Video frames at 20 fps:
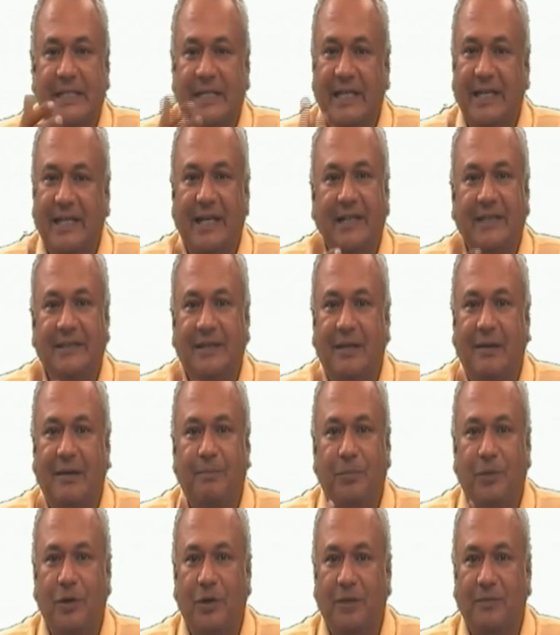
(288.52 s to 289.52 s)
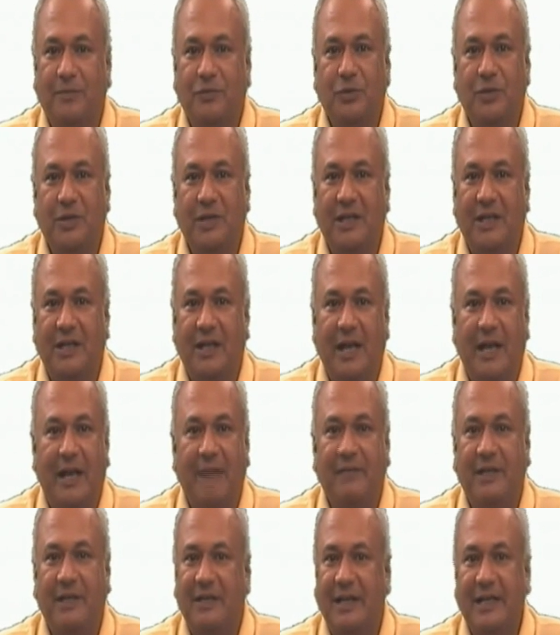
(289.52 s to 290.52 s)
take an example of, you can
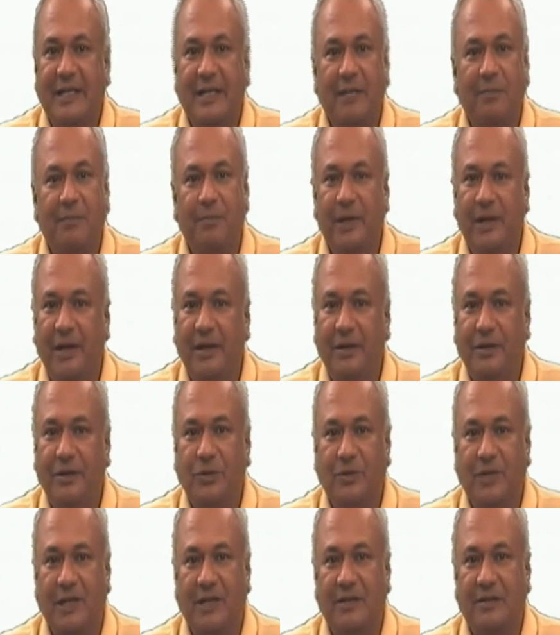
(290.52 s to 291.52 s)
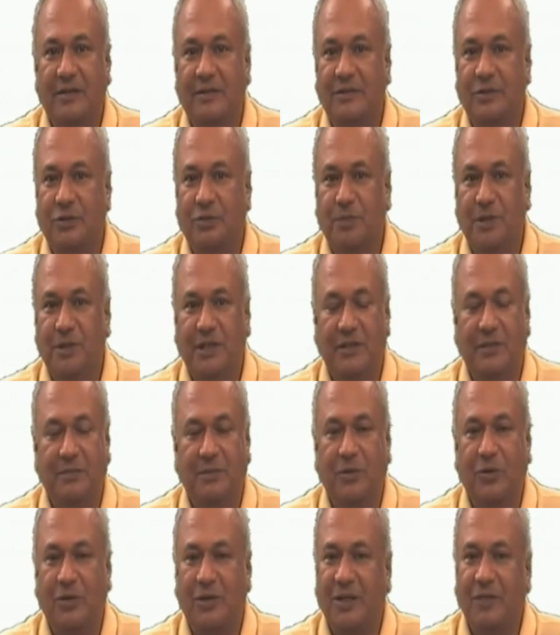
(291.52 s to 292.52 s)
have it like a bill, you can speak
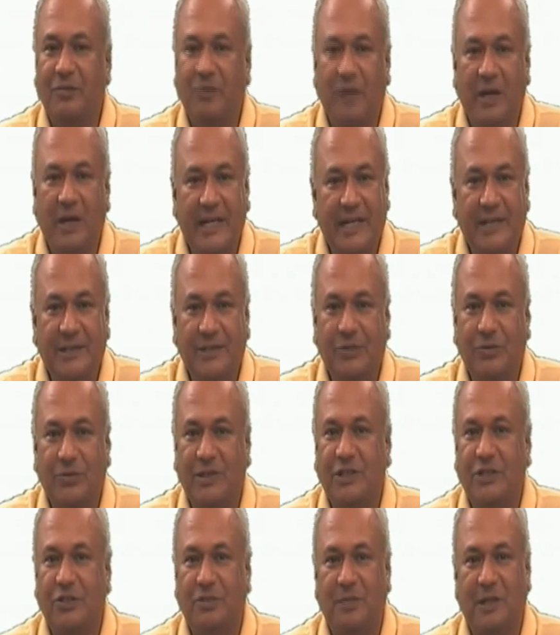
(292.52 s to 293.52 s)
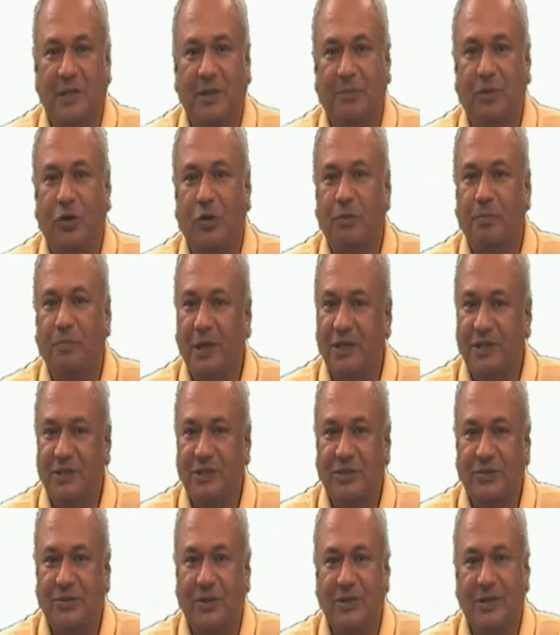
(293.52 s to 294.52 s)
about invoice, you can speak about
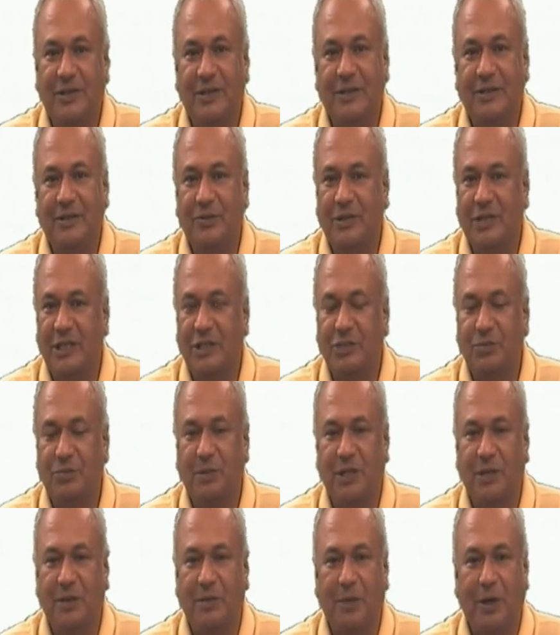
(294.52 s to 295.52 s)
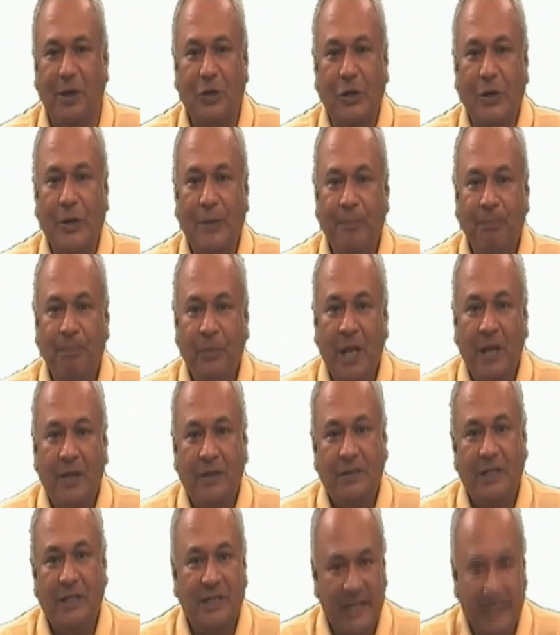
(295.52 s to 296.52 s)
purchase order, you can speak about
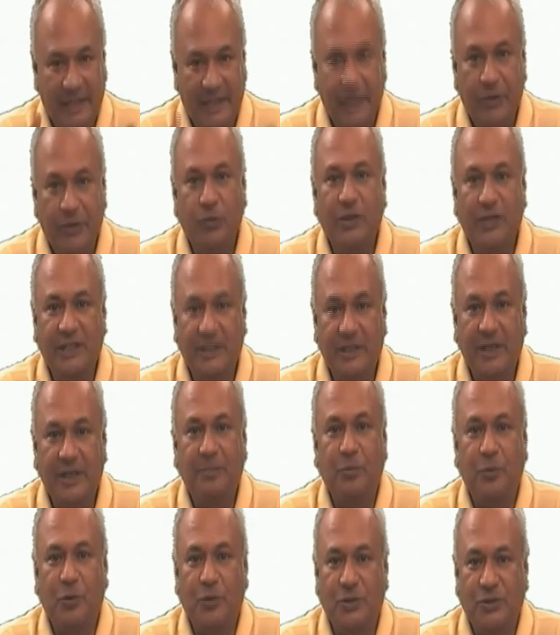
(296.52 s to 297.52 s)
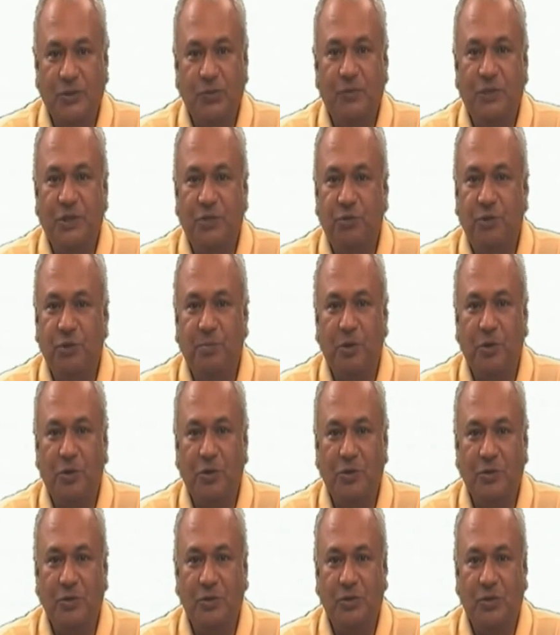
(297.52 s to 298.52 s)
the daily routine reports which we
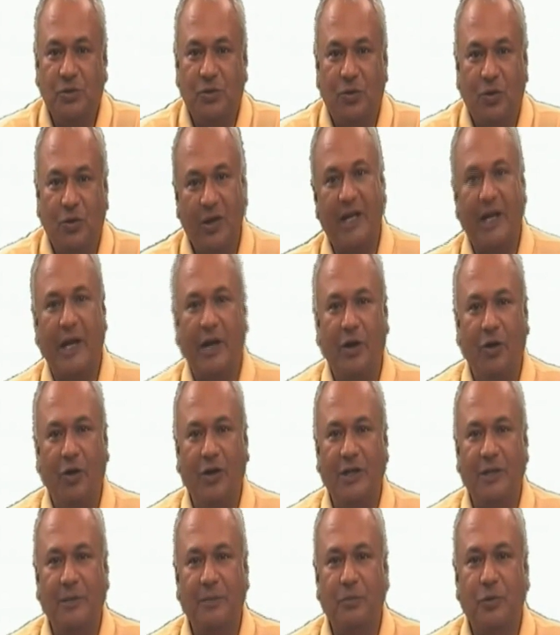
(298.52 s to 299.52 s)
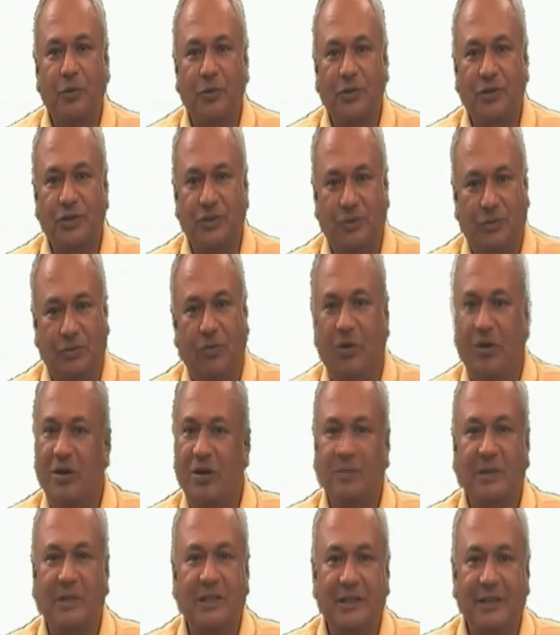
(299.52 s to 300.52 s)
produce, or ad hoc reports,
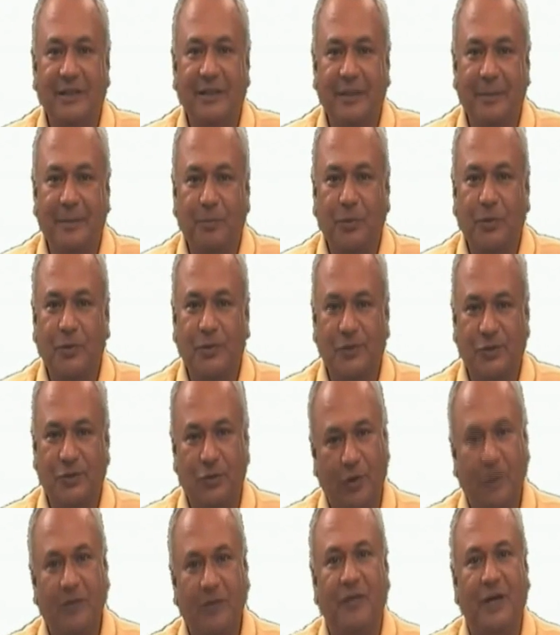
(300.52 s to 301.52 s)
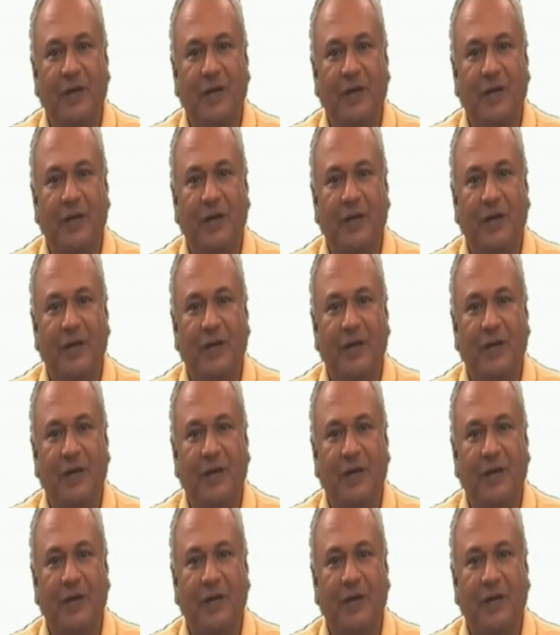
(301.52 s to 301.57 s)
or monthly reports, or